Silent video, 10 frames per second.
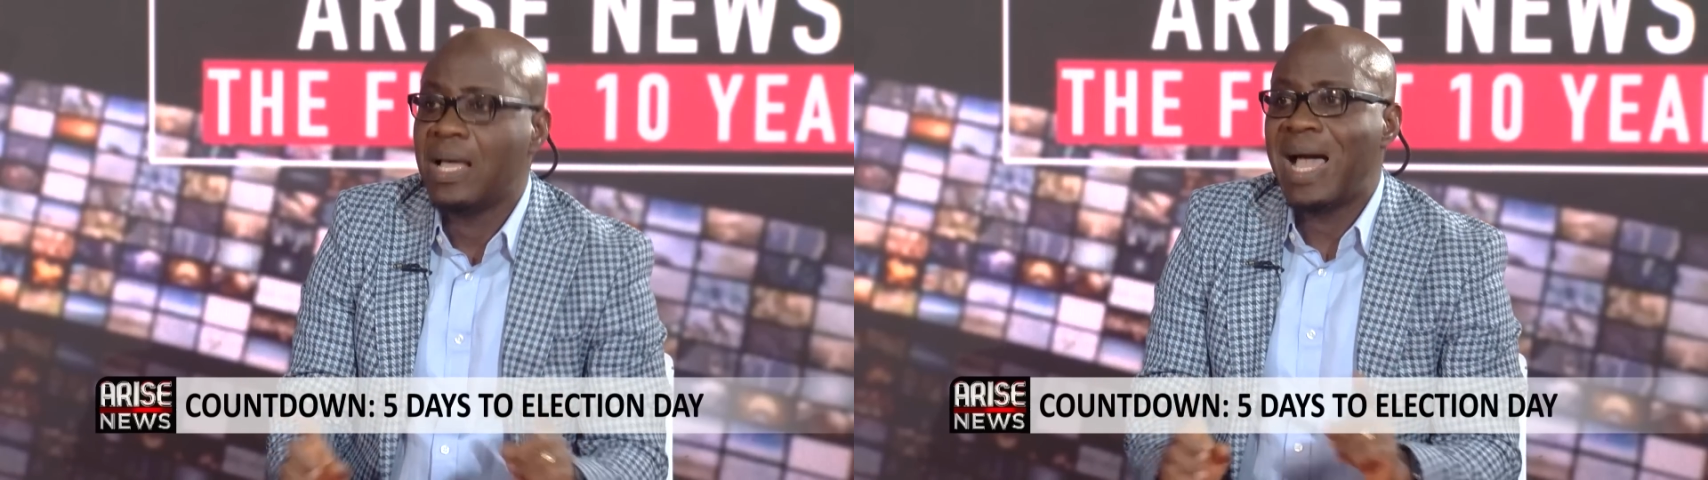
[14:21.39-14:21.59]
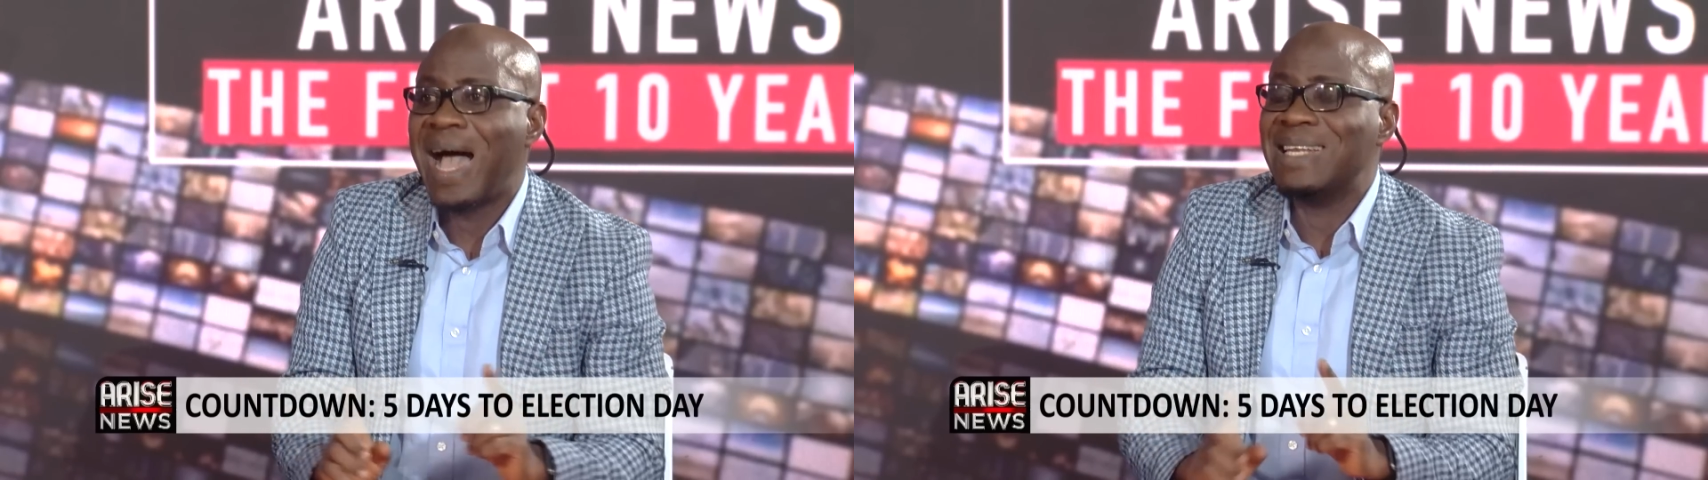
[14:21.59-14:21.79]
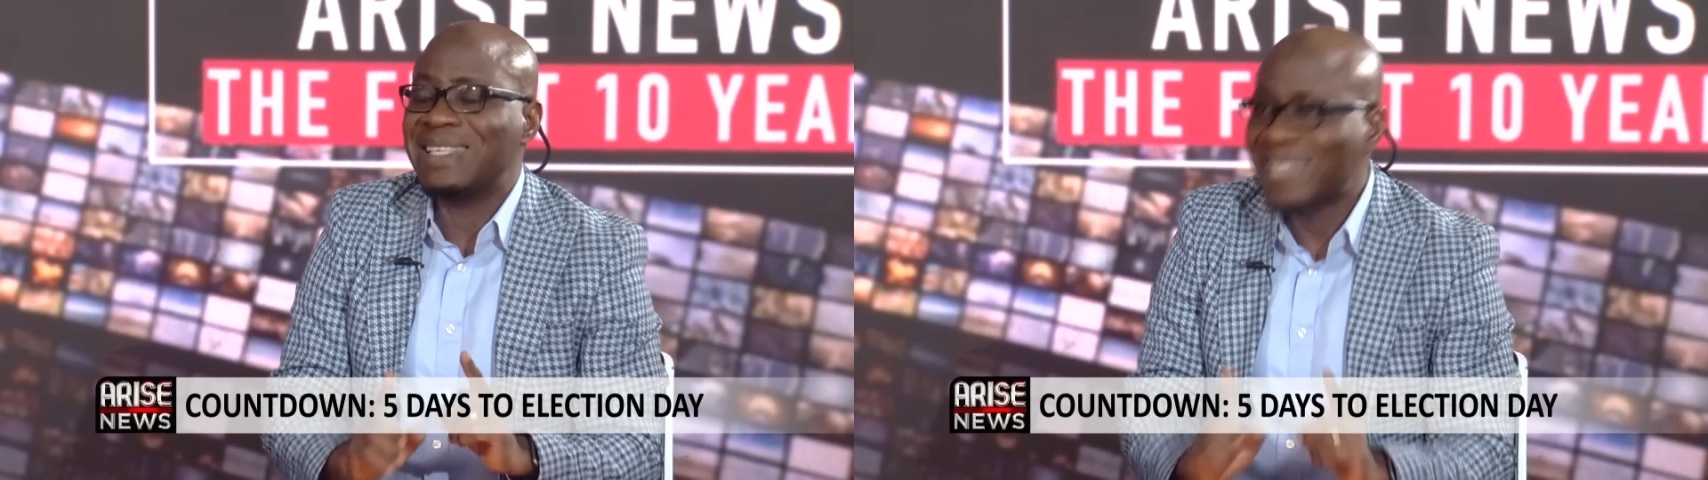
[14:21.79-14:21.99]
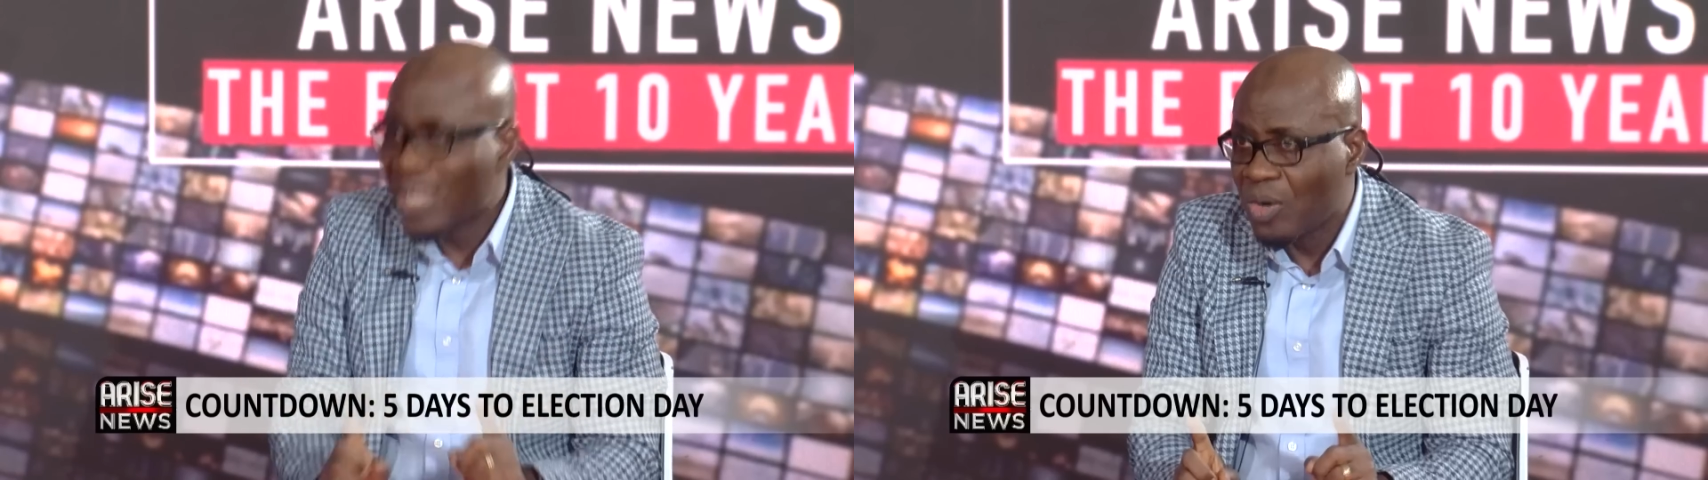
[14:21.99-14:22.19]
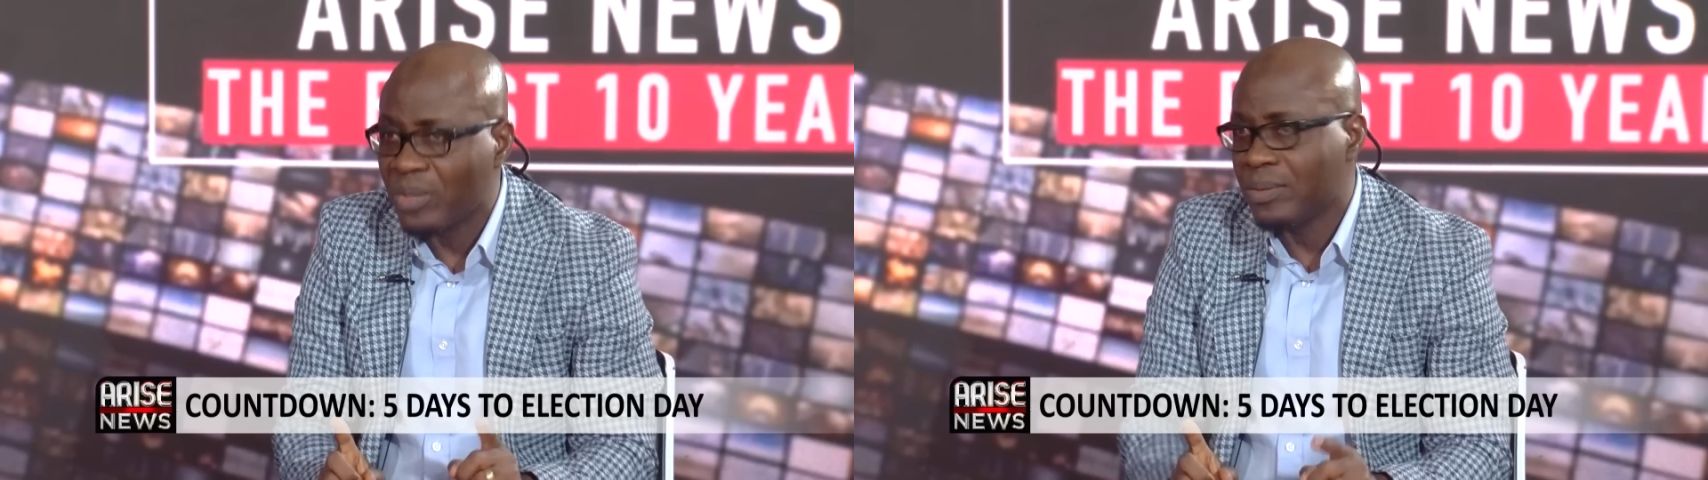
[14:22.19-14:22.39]
And the
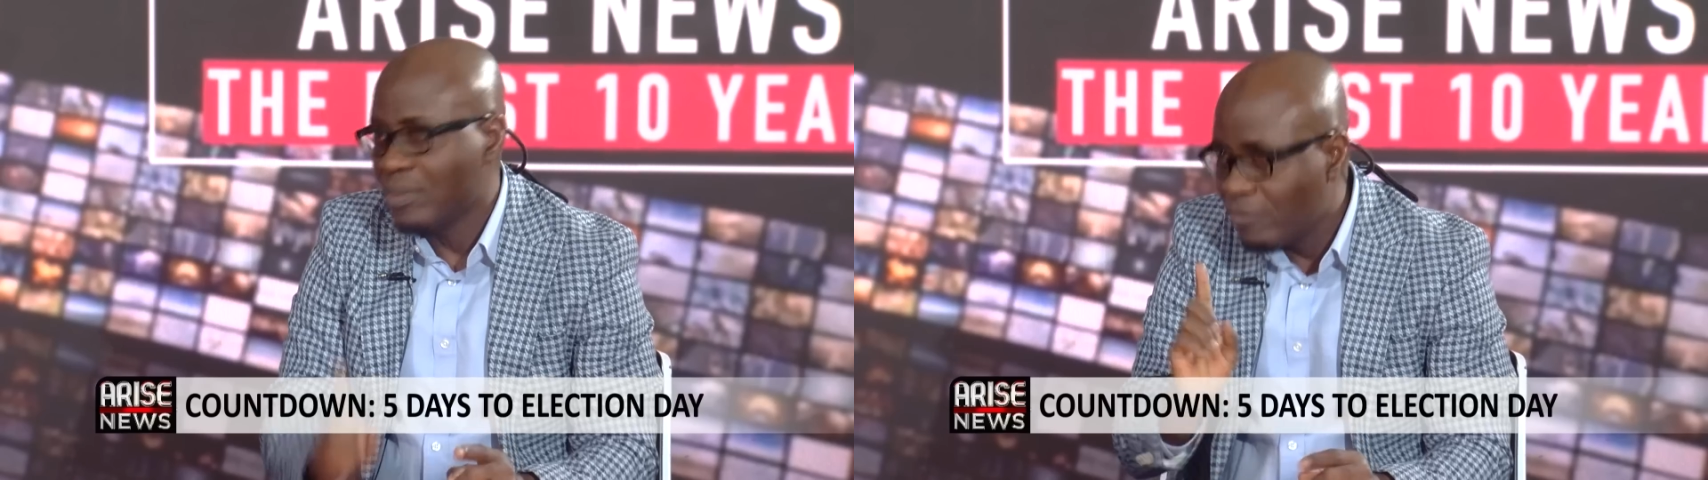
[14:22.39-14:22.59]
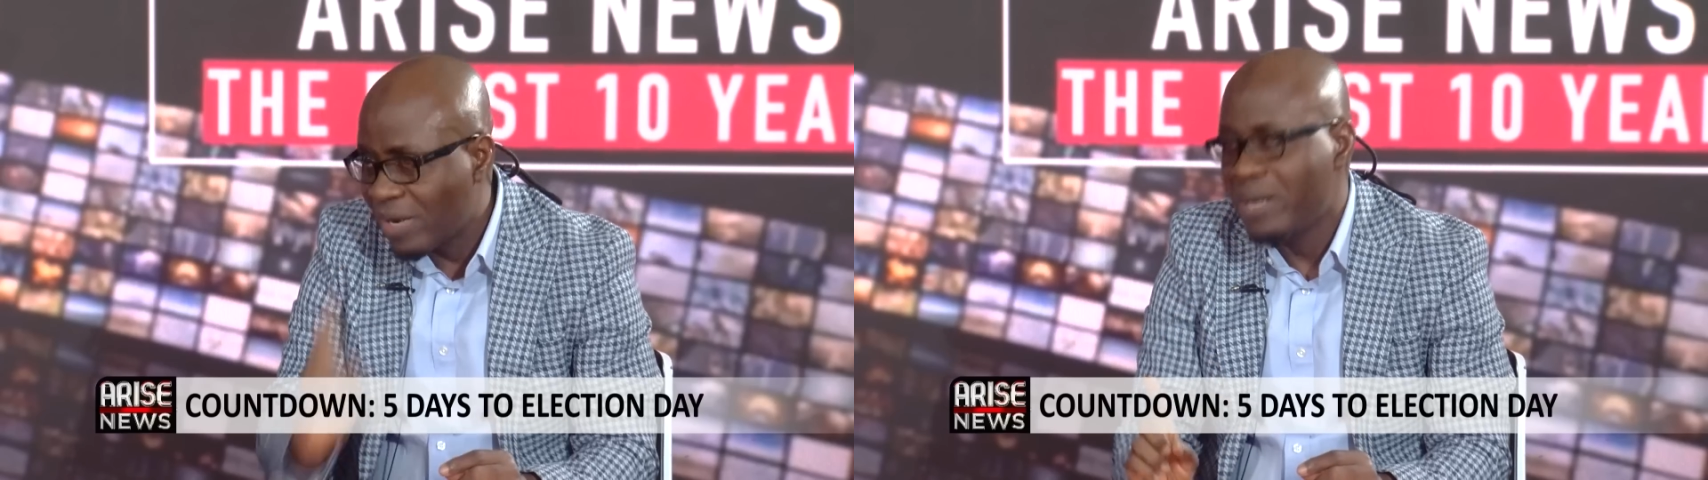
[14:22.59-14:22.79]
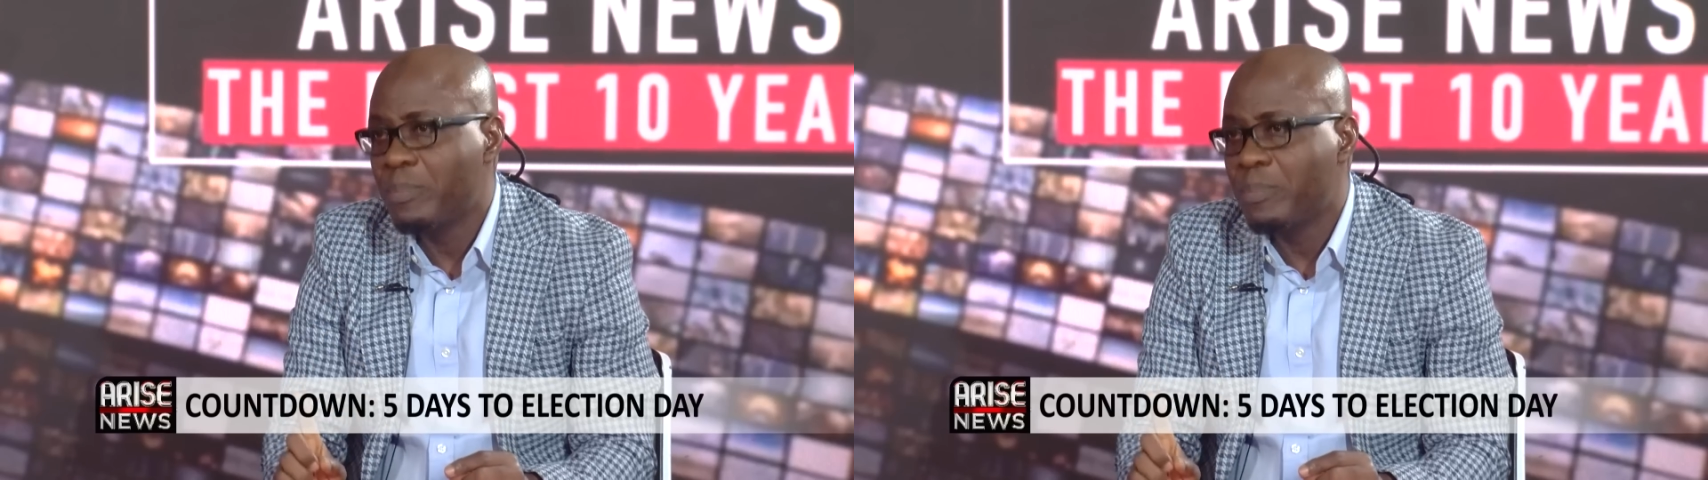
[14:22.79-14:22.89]
second, very